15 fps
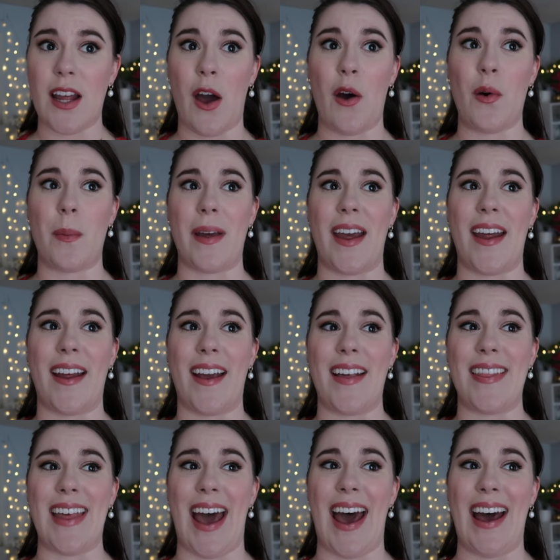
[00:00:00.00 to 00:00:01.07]
hoping
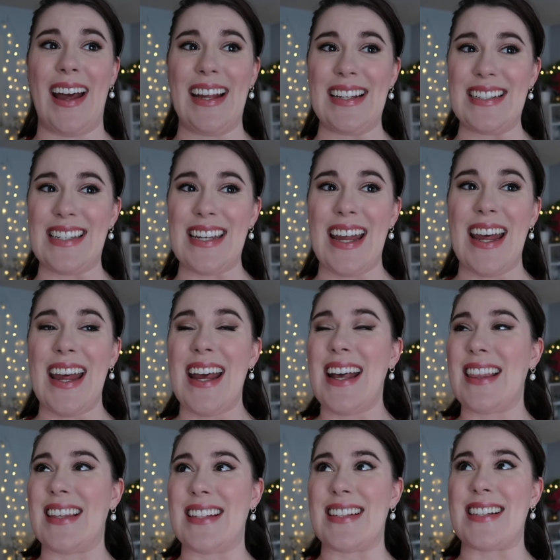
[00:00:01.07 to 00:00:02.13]
that
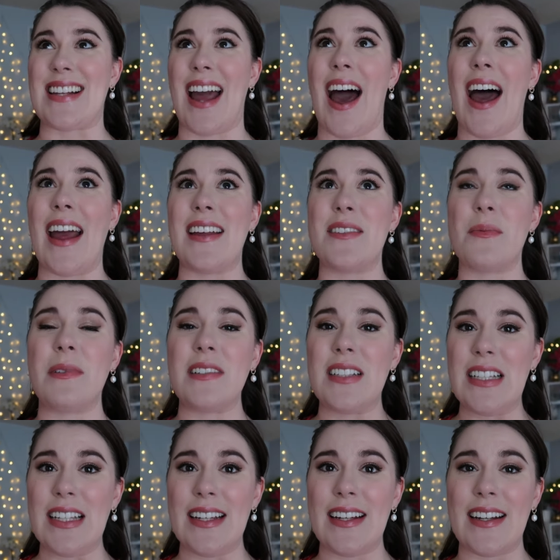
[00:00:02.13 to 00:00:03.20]
the skies will
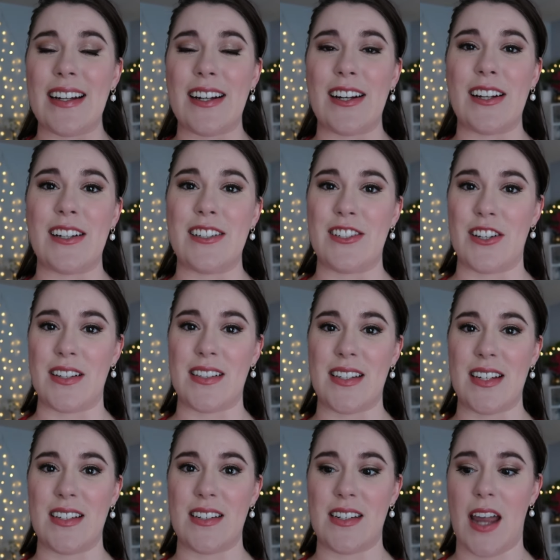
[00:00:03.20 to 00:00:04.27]
clear
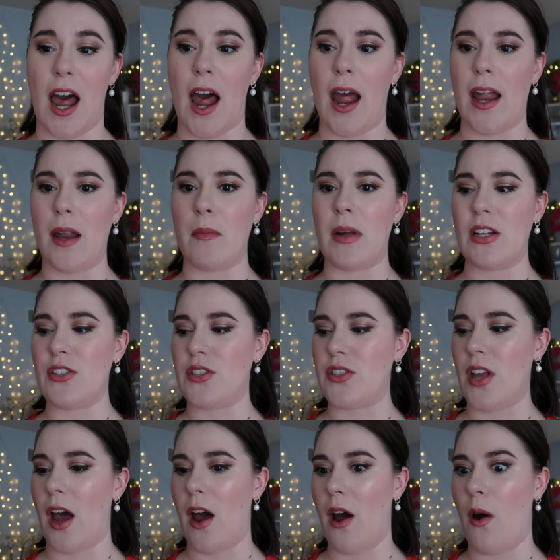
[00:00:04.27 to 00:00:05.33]
just in time,
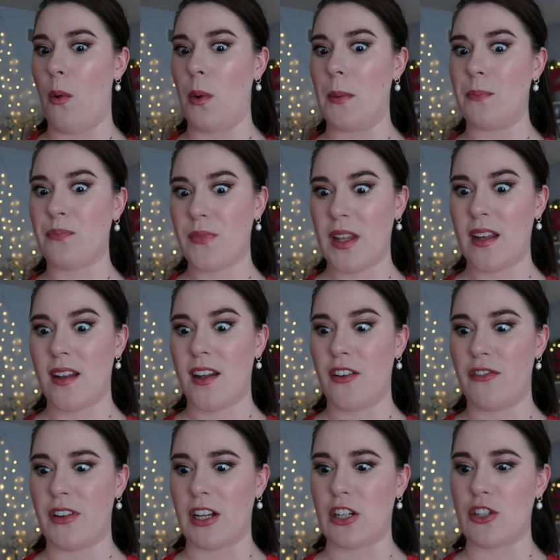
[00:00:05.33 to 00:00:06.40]
so
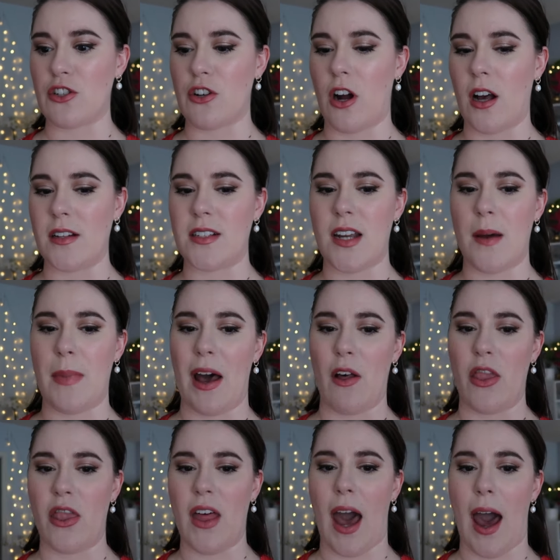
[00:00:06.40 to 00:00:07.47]
fingers crossed
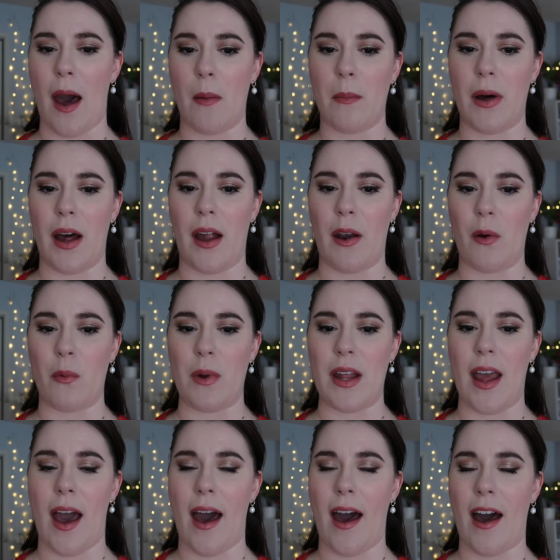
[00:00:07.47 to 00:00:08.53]
about that. But we
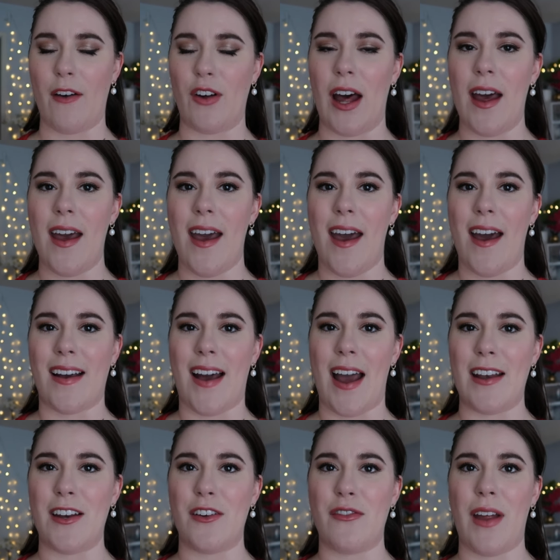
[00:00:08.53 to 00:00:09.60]
have
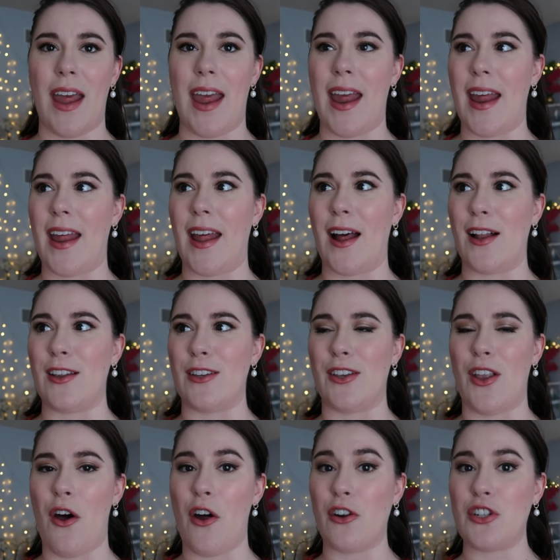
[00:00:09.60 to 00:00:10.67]
kind of a
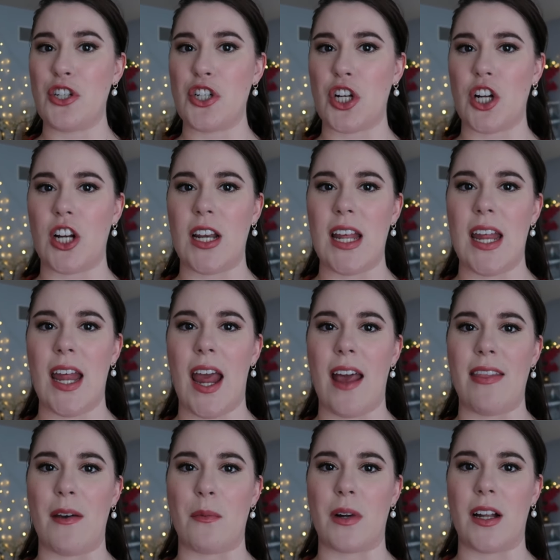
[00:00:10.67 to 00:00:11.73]
long journey,
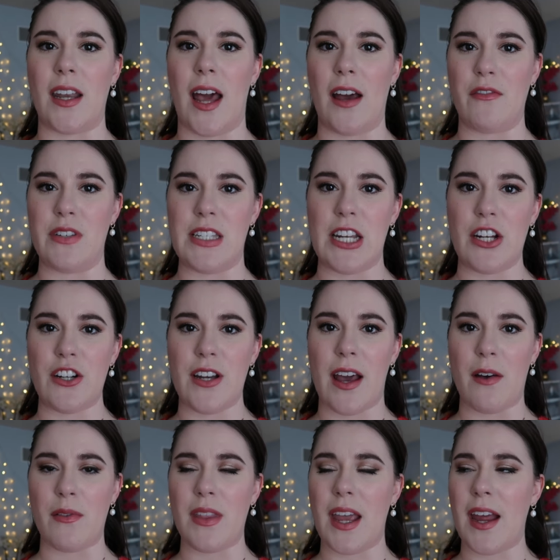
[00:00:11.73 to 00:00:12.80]
and then we're gonna have dinner
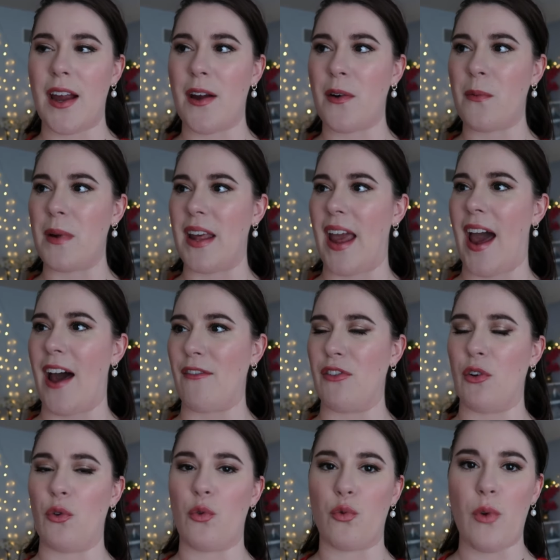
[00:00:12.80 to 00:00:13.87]
down there. We
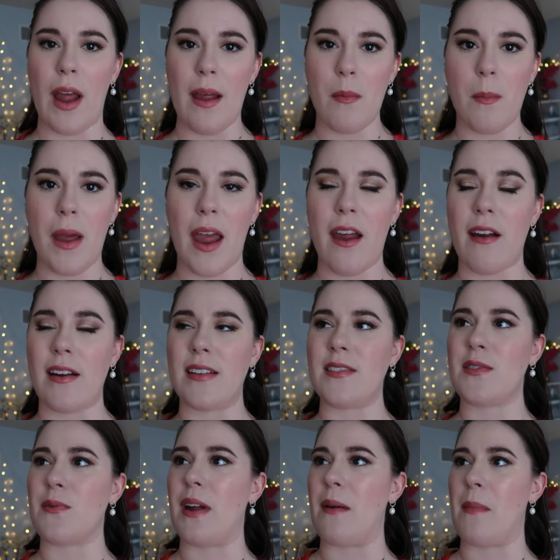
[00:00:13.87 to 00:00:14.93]
have the
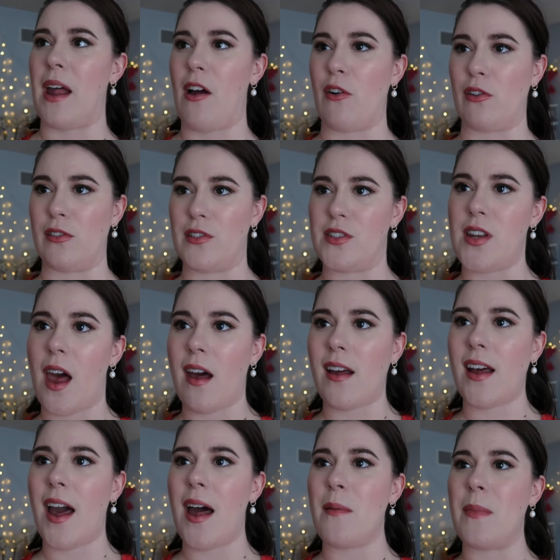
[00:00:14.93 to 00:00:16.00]
grandparents, we have my Uncle
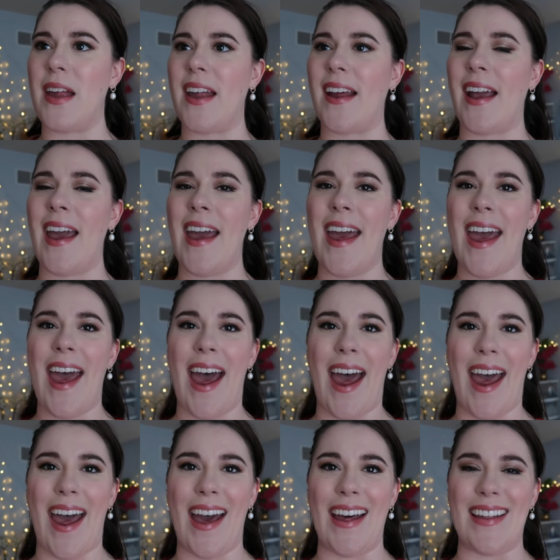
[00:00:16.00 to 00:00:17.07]
Doug coming,
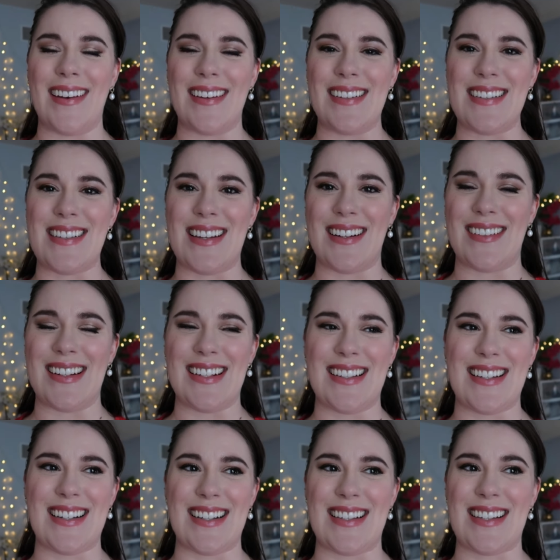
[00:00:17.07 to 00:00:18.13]
and so
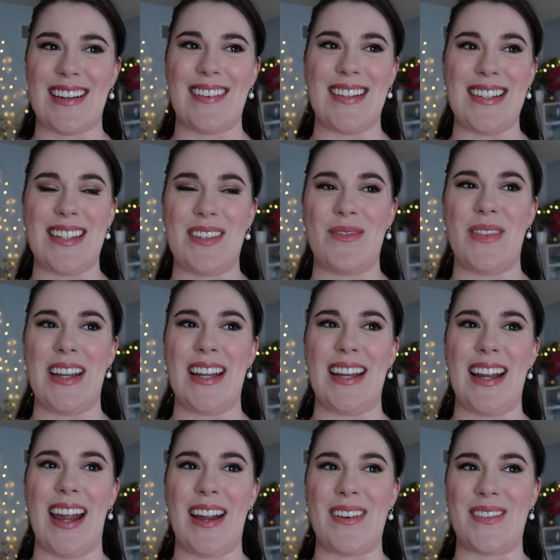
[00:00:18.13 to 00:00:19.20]
it's just going to
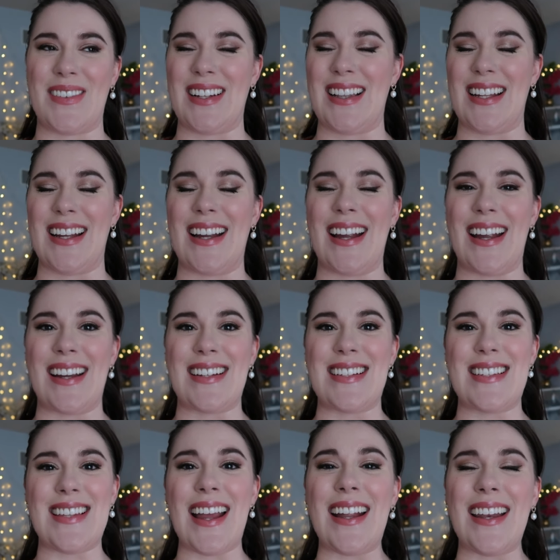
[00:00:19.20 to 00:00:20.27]
be a really
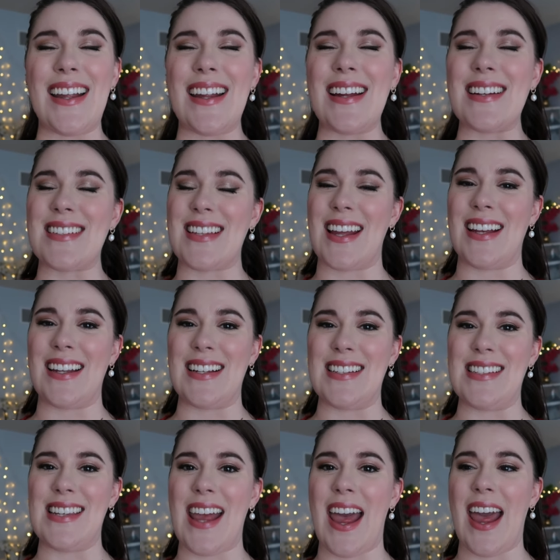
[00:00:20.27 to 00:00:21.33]

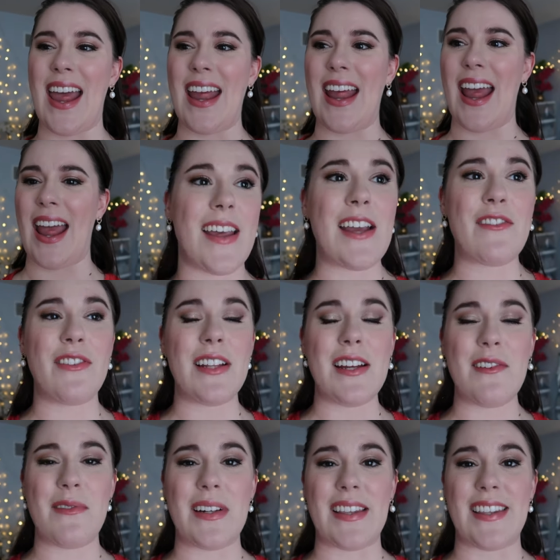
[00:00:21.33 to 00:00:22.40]
exciting day.
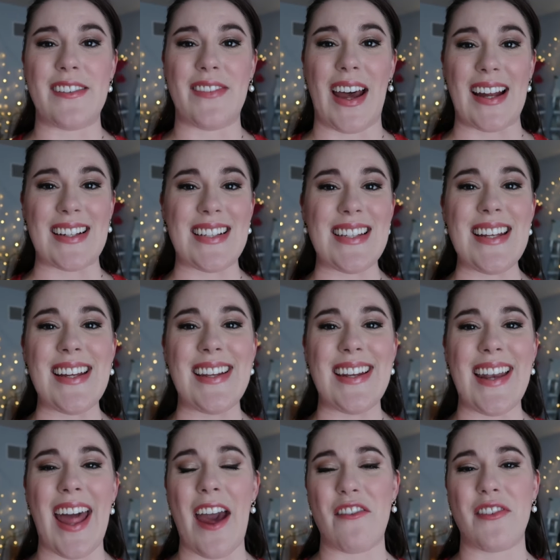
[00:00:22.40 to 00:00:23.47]
Thankfully, with the
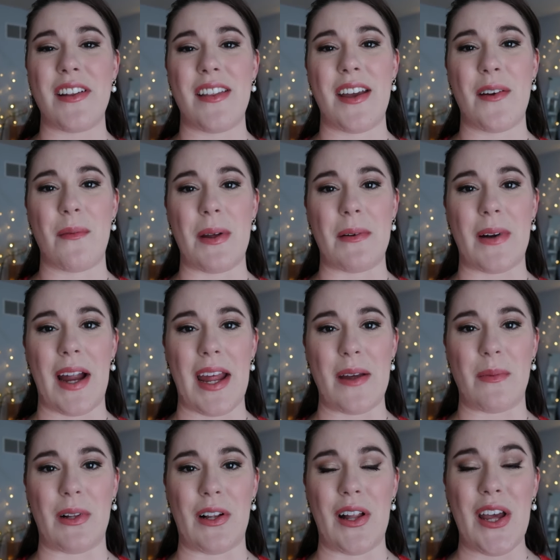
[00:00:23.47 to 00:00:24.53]
vaccine and everything, we were
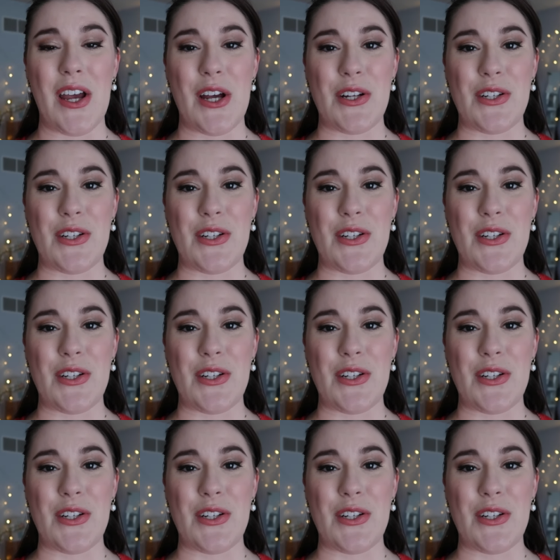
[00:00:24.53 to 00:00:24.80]
able